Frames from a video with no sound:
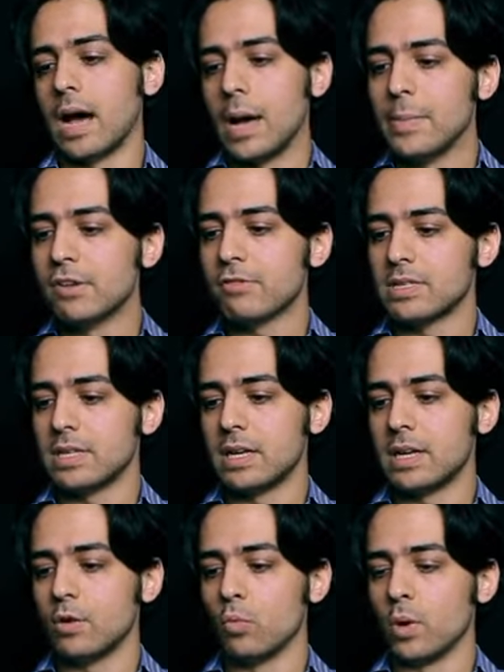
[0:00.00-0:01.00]
I'm interested
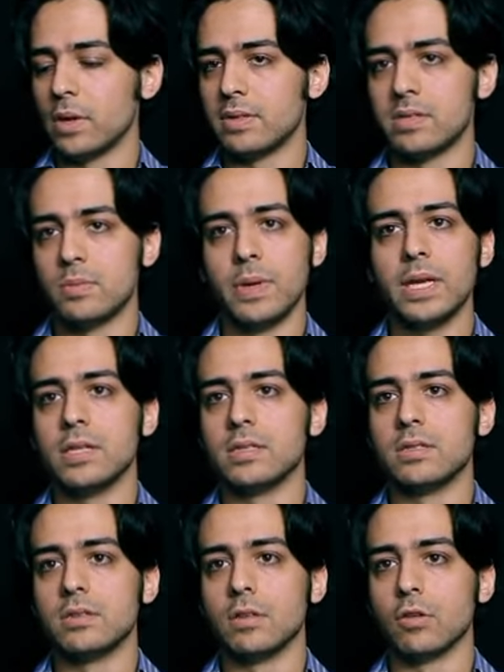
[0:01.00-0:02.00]
in what this means
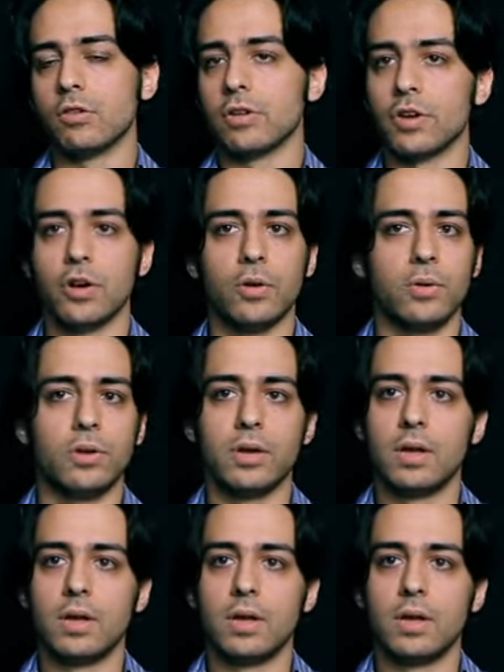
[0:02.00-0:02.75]
to learn code.